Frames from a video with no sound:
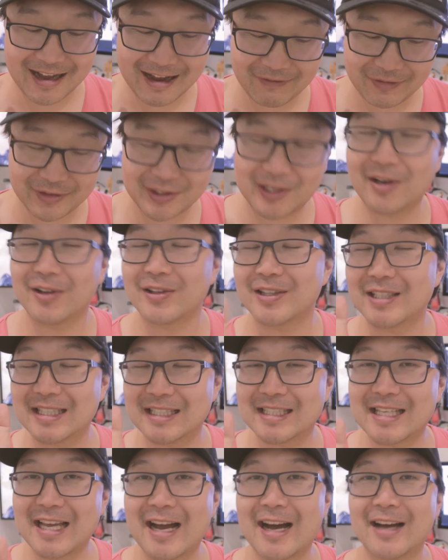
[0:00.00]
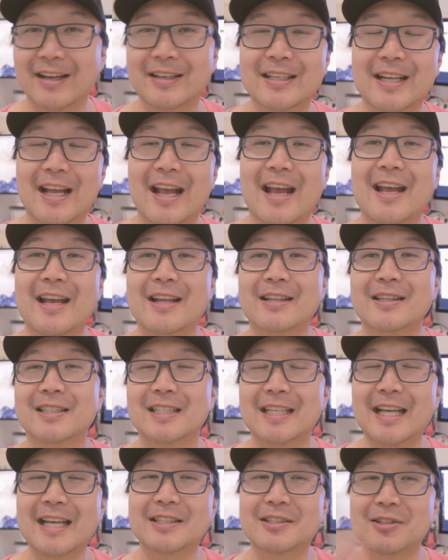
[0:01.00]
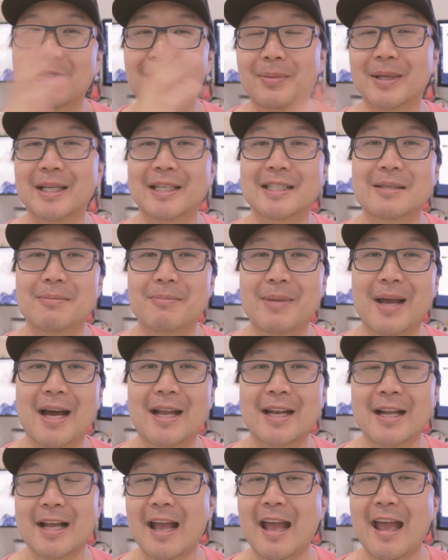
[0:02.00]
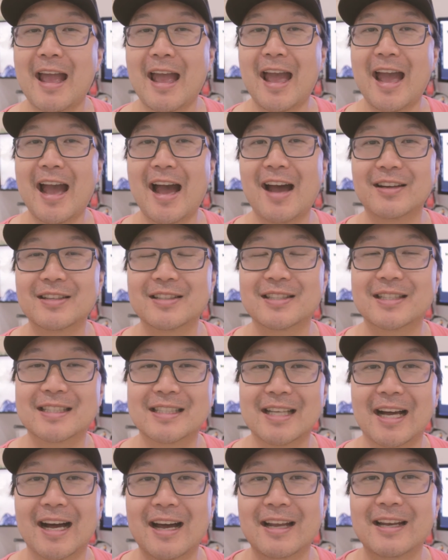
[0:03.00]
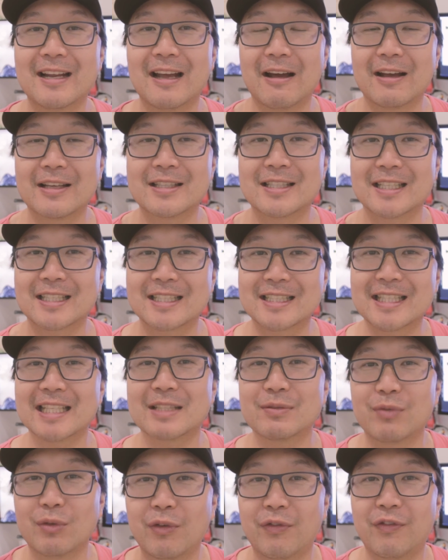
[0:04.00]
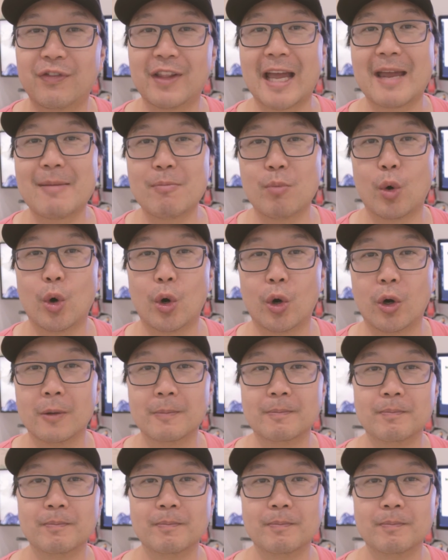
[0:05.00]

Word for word: I've got this down. And today's topic is about how to start a successful flame war.